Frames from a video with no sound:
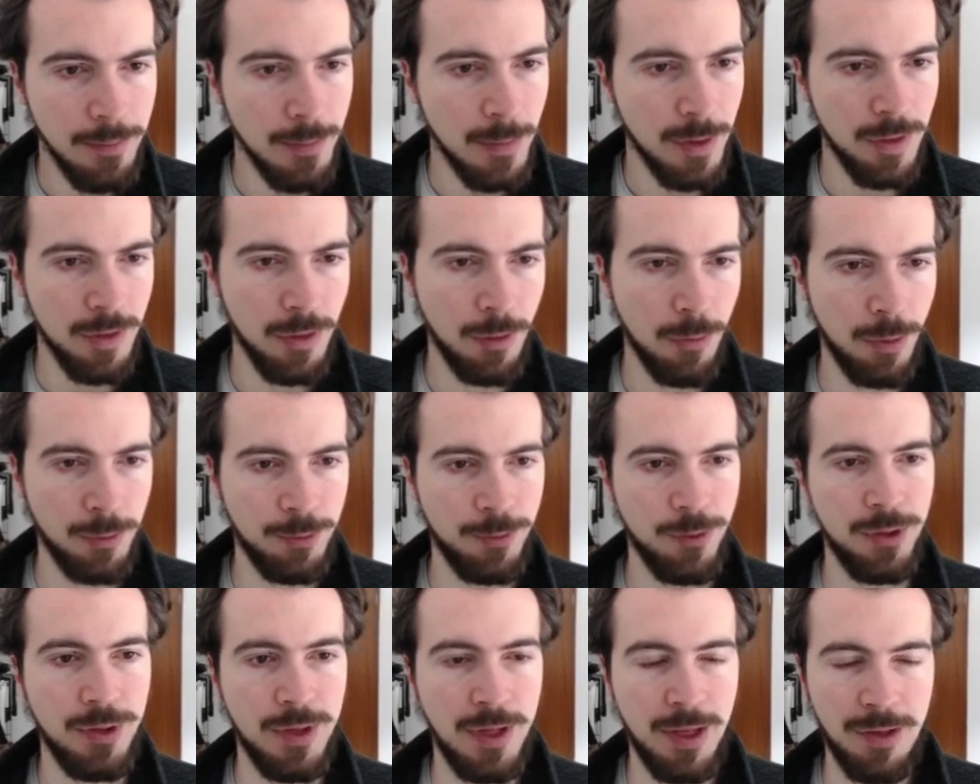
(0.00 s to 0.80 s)
So what
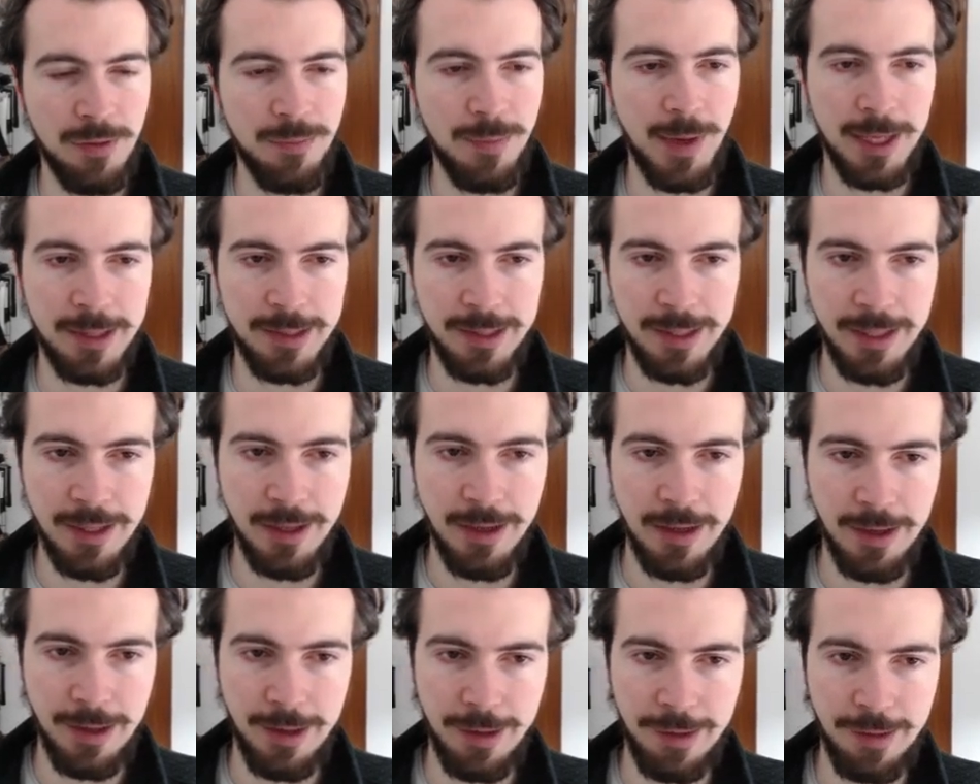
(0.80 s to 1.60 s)
we'd expect here
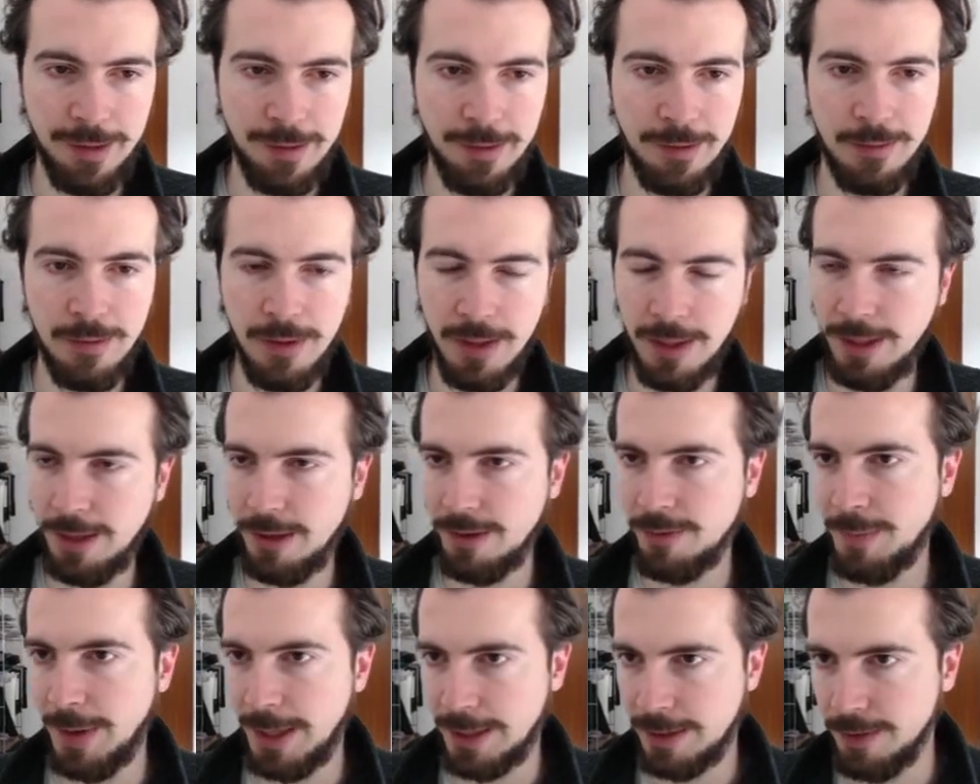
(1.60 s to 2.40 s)
is the
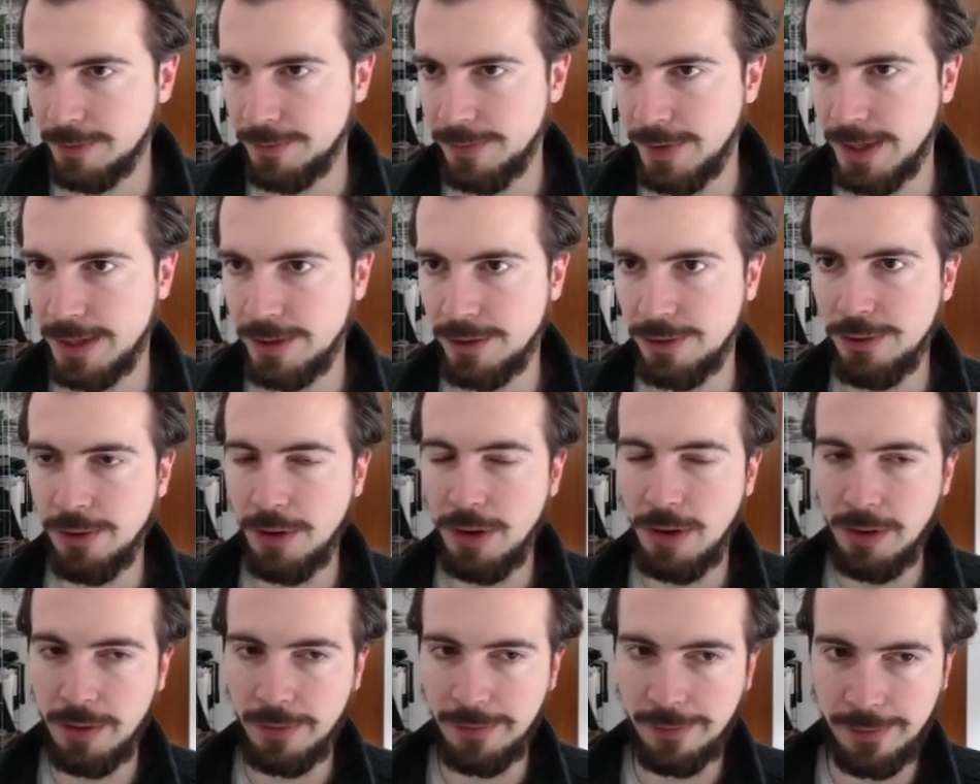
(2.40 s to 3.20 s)
expected value
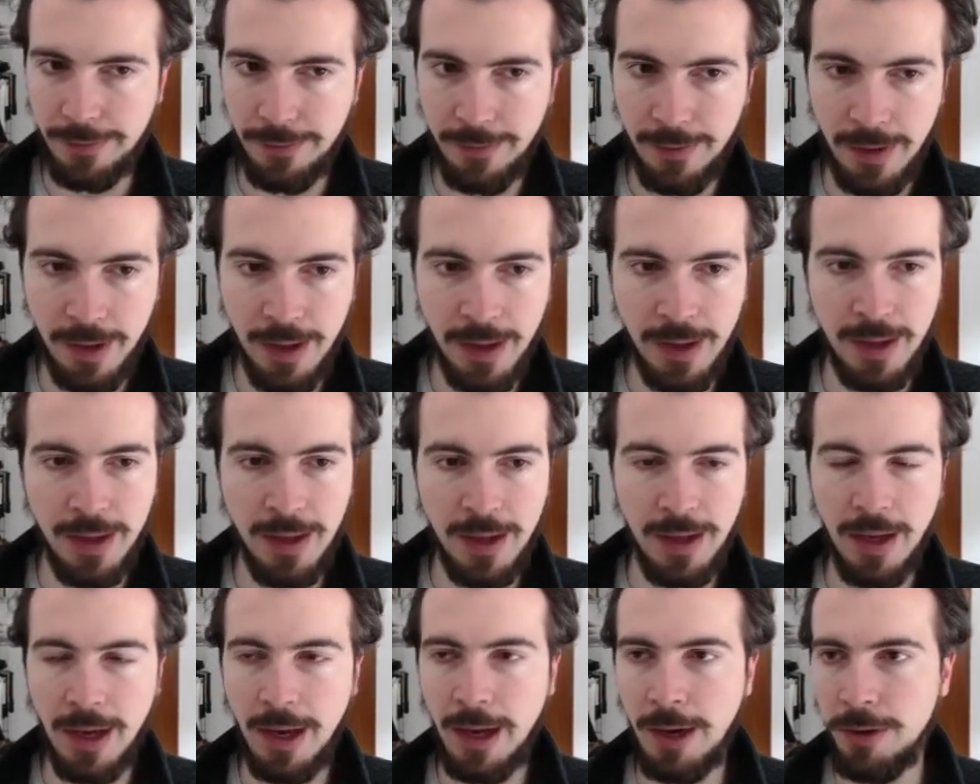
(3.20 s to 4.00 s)
of
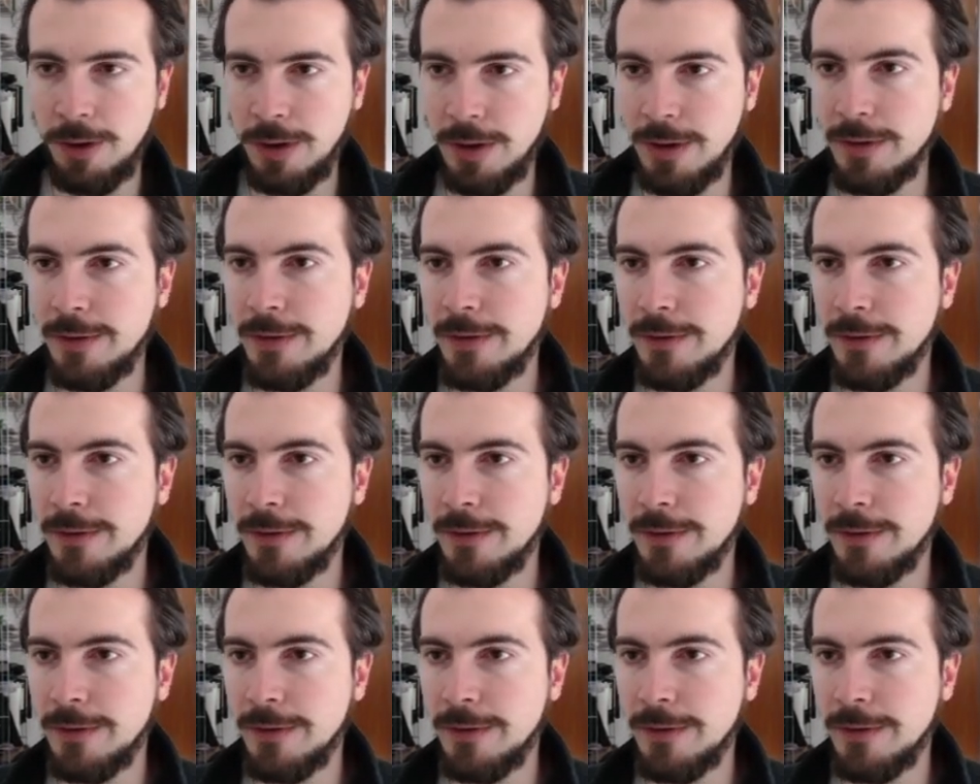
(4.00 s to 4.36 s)
our